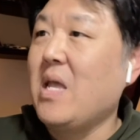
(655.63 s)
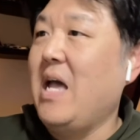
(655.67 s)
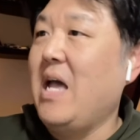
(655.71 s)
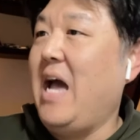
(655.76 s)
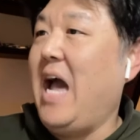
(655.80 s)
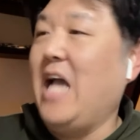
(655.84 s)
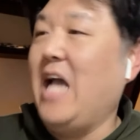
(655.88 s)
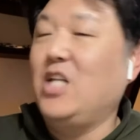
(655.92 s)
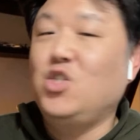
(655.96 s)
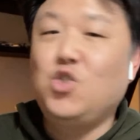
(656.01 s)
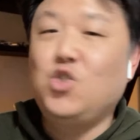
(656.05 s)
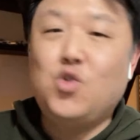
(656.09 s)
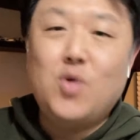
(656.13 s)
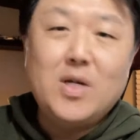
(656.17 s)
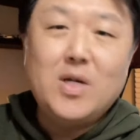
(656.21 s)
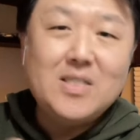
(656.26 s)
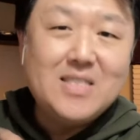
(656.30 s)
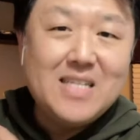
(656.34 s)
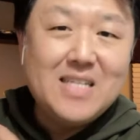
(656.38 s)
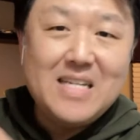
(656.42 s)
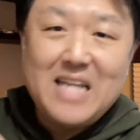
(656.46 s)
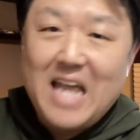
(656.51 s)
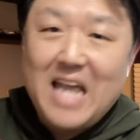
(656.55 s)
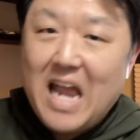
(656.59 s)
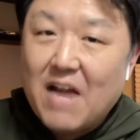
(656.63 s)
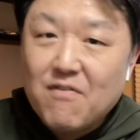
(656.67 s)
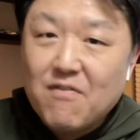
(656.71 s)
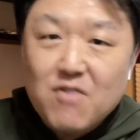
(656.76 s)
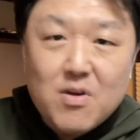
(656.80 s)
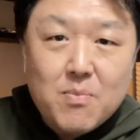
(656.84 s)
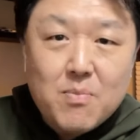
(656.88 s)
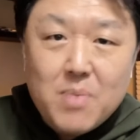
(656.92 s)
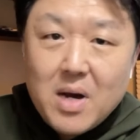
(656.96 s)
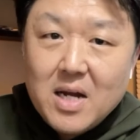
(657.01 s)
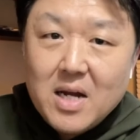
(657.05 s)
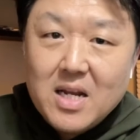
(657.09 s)
I trusted
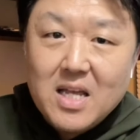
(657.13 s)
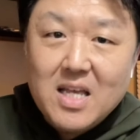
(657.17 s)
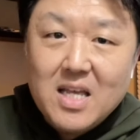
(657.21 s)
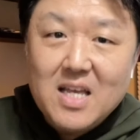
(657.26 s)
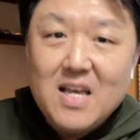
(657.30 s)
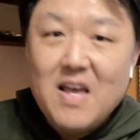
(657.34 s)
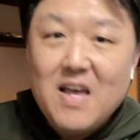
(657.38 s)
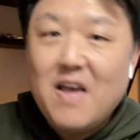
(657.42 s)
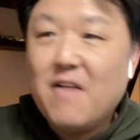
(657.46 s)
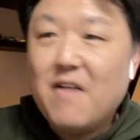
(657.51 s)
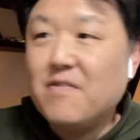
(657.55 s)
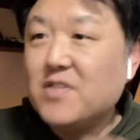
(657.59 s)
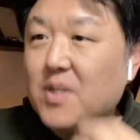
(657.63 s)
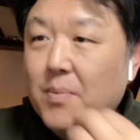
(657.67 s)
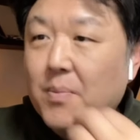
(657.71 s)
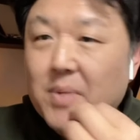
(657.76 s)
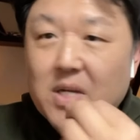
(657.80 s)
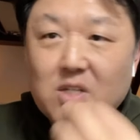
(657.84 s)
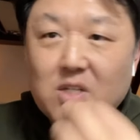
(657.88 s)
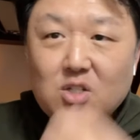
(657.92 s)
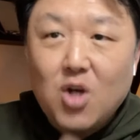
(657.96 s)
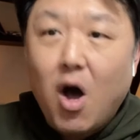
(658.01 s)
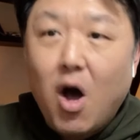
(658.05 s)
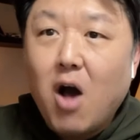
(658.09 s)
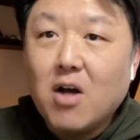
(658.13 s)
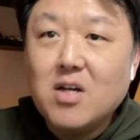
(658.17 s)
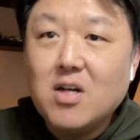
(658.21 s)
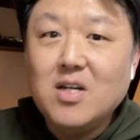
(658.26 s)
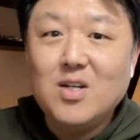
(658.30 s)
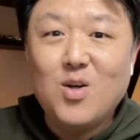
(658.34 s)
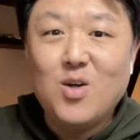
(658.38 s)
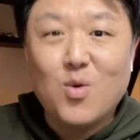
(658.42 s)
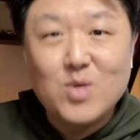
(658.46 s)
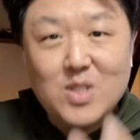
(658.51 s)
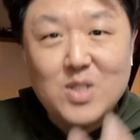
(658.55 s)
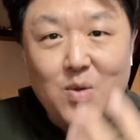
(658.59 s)
everybody. If somebody talked good
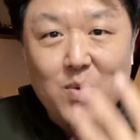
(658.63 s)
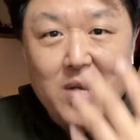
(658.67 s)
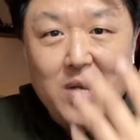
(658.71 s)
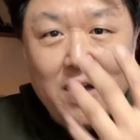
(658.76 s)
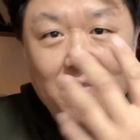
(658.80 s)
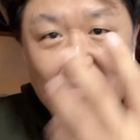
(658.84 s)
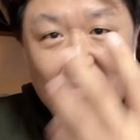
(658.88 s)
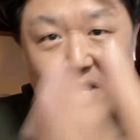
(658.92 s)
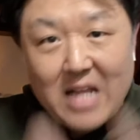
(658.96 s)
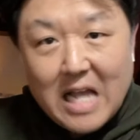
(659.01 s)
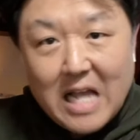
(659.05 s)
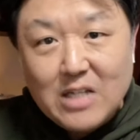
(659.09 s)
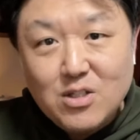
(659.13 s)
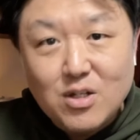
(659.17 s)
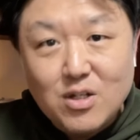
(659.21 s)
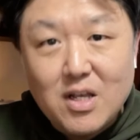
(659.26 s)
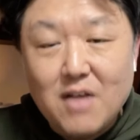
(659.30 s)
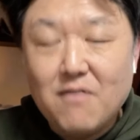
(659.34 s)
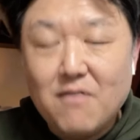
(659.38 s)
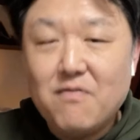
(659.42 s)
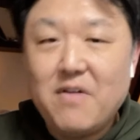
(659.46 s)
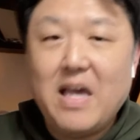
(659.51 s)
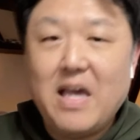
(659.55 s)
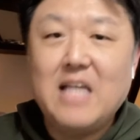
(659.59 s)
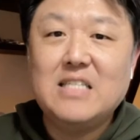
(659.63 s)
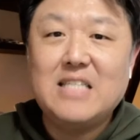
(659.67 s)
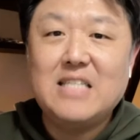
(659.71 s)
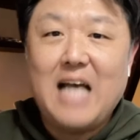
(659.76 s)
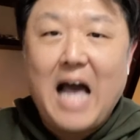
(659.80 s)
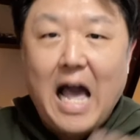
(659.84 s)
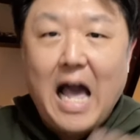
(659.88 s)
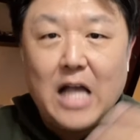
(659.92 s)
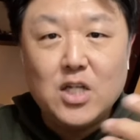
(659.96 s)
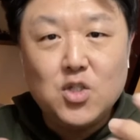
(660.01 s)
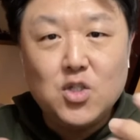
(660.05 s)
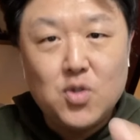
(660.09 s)
or someone had a nice looking face,
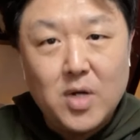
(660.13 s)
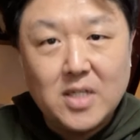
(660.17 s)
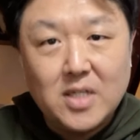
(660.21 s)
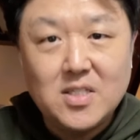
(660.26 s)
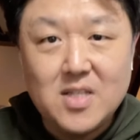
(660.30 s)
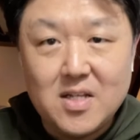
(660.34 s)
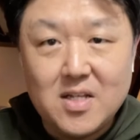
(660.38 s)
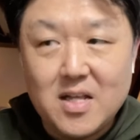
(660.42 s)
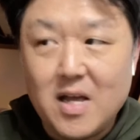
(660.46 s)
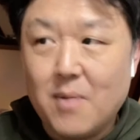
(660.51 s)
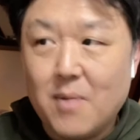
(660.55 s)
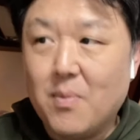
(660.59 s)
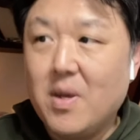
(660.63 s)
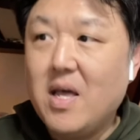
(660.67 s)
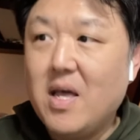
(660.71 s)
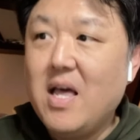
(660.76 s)
I trusted them.